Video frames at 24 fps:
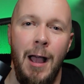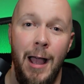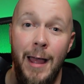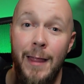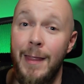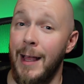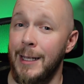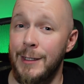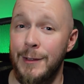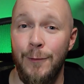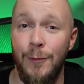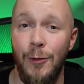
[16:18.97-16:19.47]

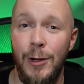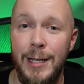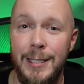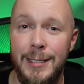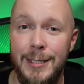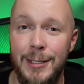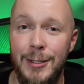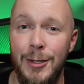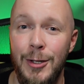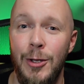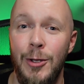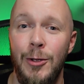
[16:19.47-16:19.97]
That's free
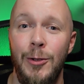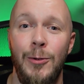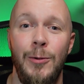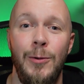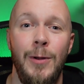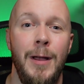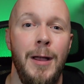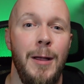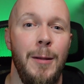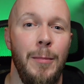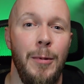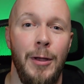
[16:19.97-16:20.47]
to
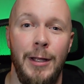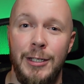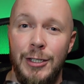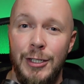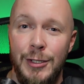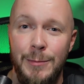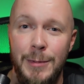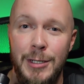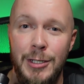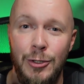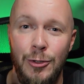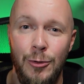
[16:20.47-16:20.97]
do, but it
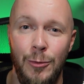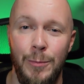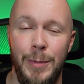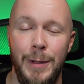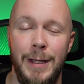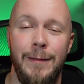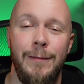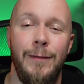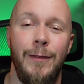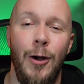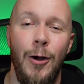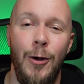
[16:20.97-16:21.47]
just means you'll be
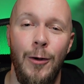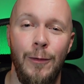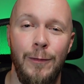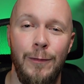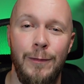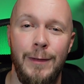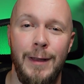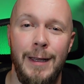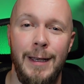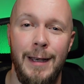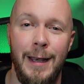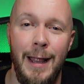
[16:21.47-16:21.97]

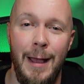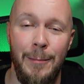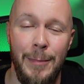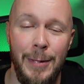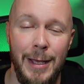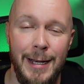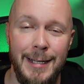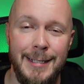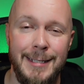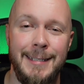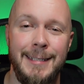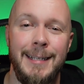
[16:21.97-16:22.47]
involved in and be
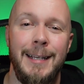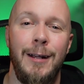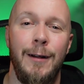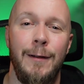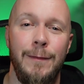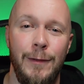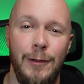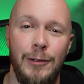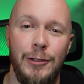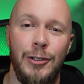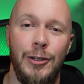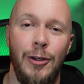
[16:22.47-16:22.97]
able to see our
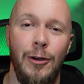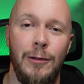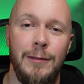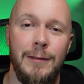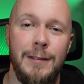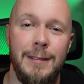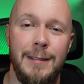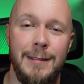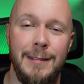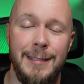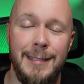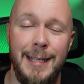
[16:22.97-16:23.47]
future
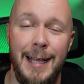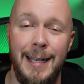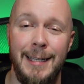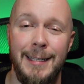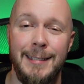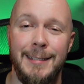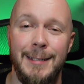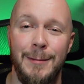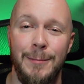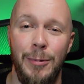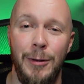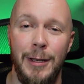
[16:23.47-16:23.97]
content.
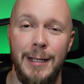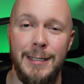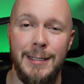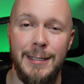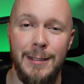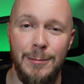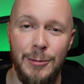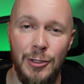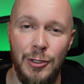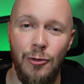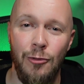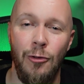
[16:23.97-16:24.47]
So please
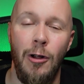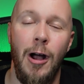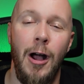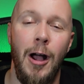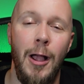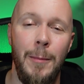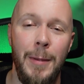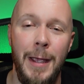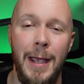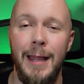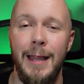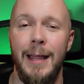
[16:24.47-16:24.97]

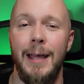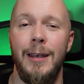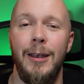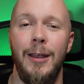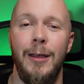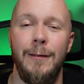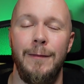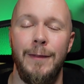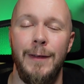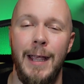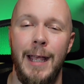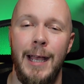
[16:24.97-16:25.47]
subscribe, hit that
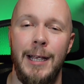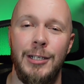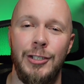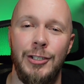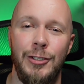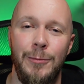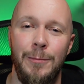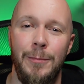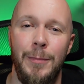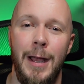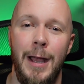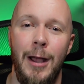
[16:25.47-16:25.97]

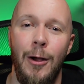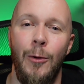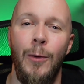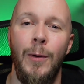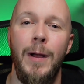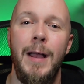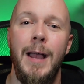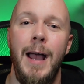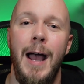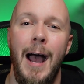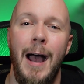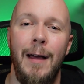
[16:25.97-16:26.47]
notification bell,
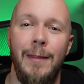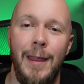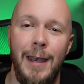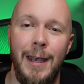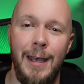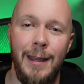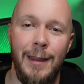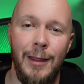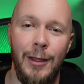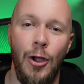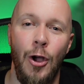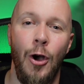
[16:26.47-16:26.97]
and then
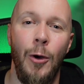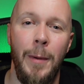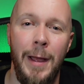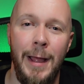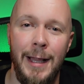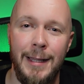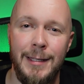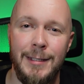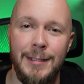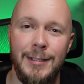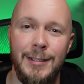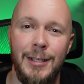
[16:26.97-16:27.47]
in the
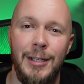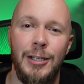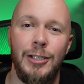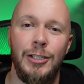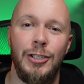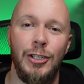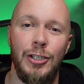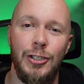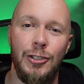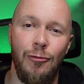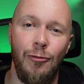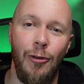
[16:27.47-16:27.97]
comments,
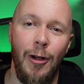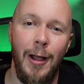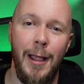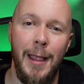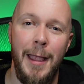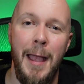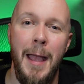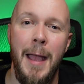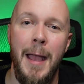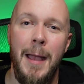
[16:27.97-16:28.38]
just write